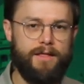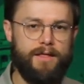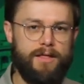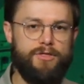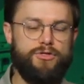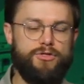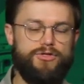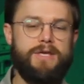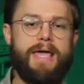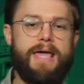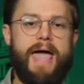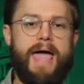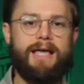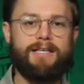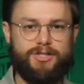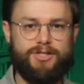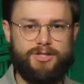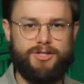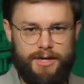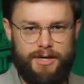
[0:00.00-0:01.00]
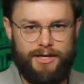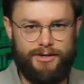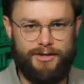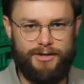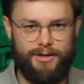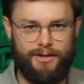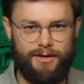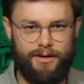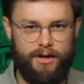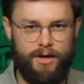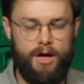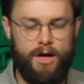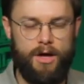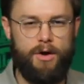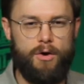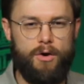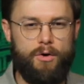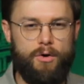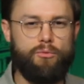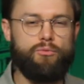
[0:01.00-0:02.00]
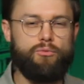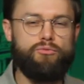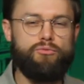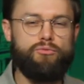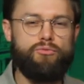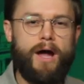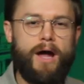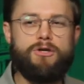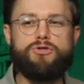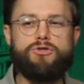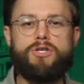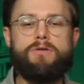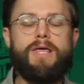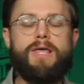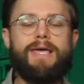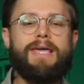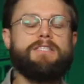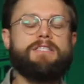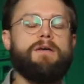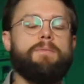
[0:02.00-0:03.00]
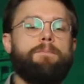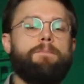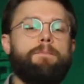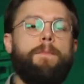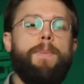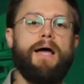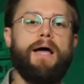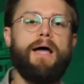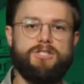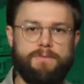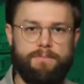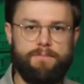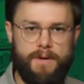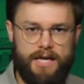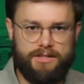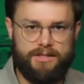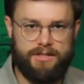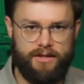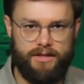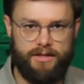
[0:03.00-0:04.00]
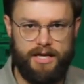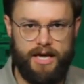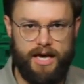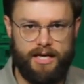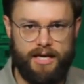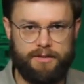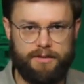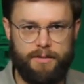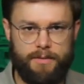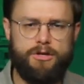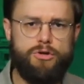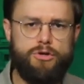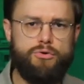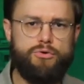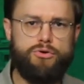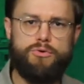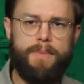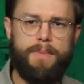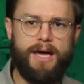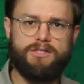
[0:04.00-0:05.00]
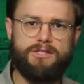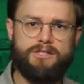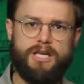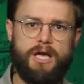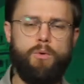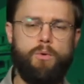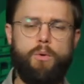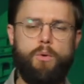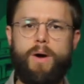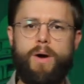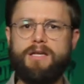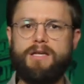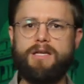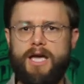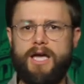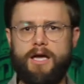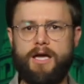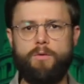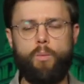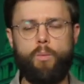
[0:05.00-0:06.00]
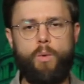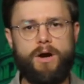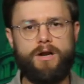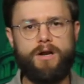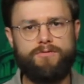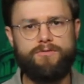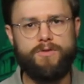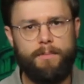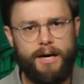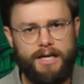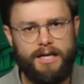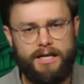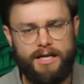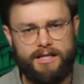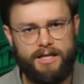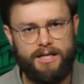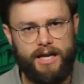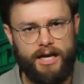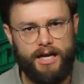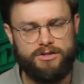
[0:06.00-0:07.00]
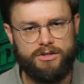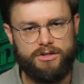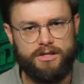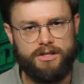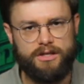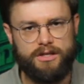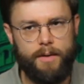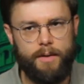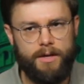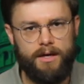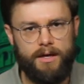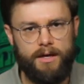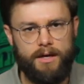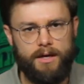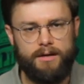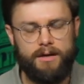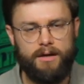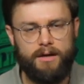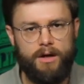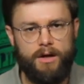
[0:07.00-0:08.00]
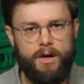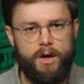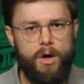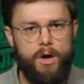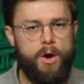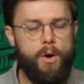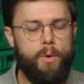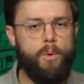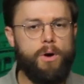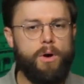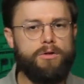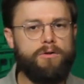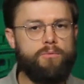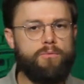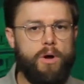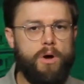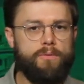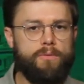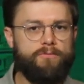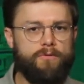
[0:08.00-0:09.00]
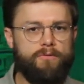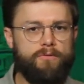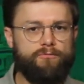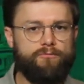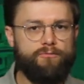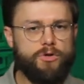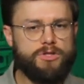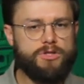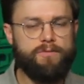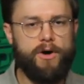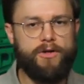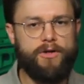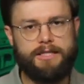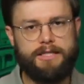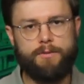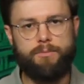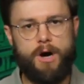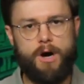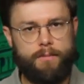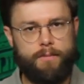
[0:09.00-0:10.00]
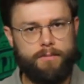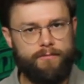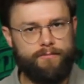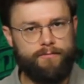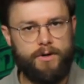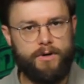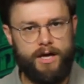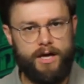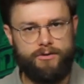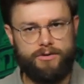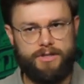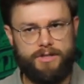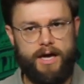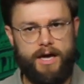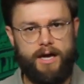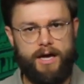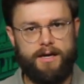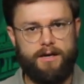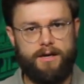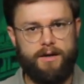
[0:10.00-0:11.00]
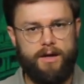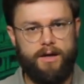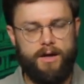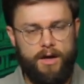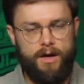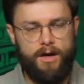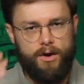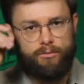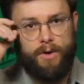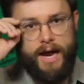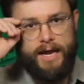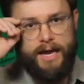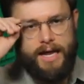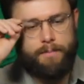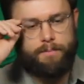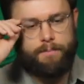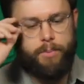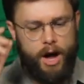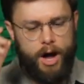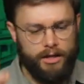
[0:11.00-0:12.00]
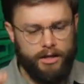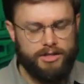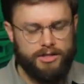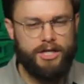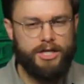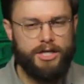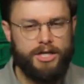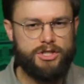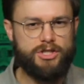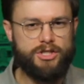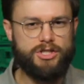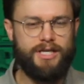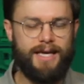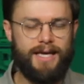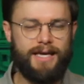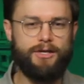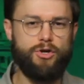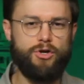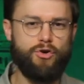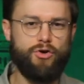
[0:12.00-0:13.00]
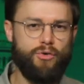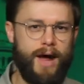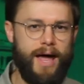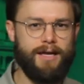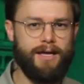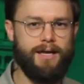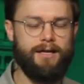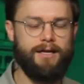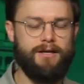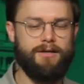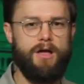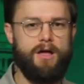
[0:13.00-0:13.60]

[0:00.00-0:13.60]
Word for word: the estimate right you see they get to budget based on the estimate and you, you might say well wait a second what if the money doesn't actually come in well, well, first of all, that's a problem for another day, right? And politicians get credit